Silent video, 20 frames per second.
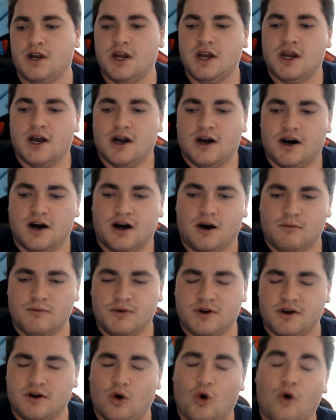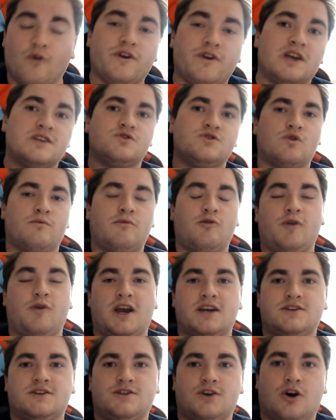Um, hopefully, you guys enjoyed my
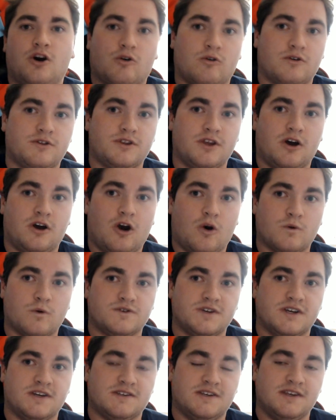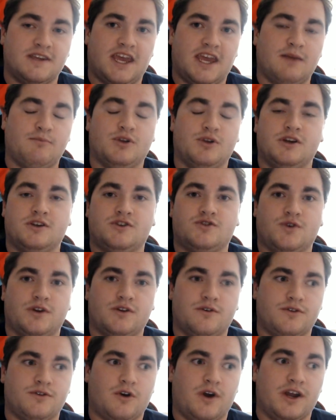reaction to the Hogwarts Legacy gameplay trailer.
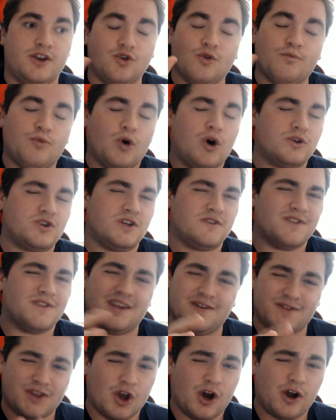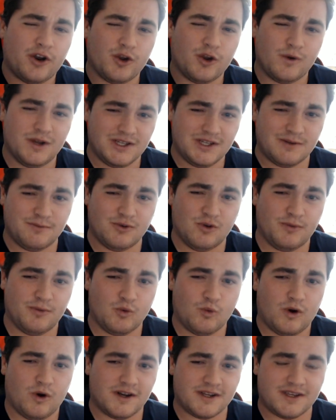Though I do apologize if the audio is a little bit
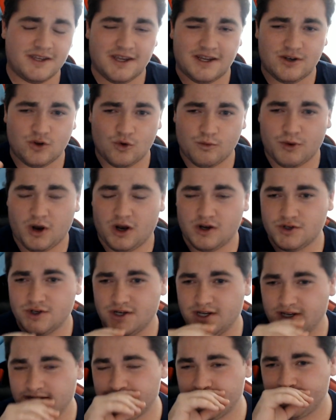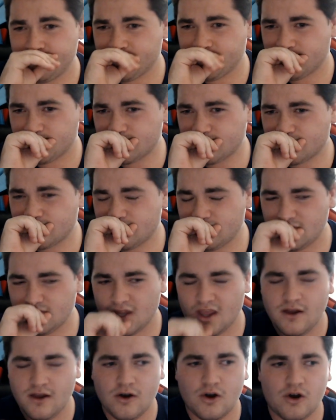wonky. I do apologize.
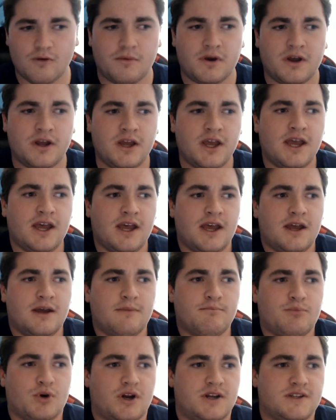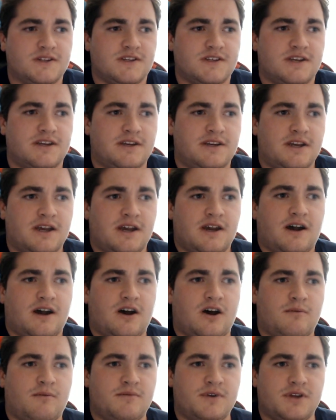Um, but uh,
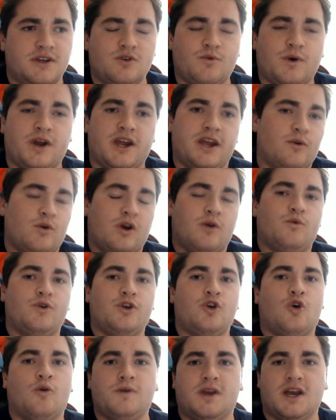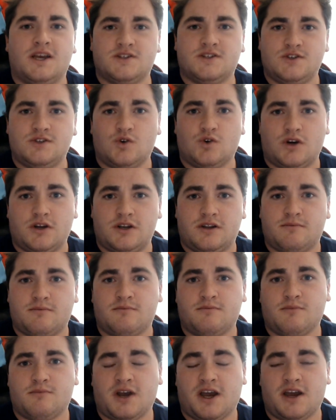um, either way, I really hope you guys enjoyed
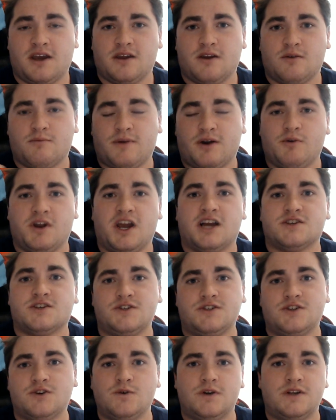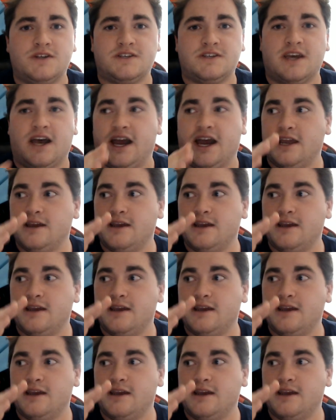my my reaction to it. I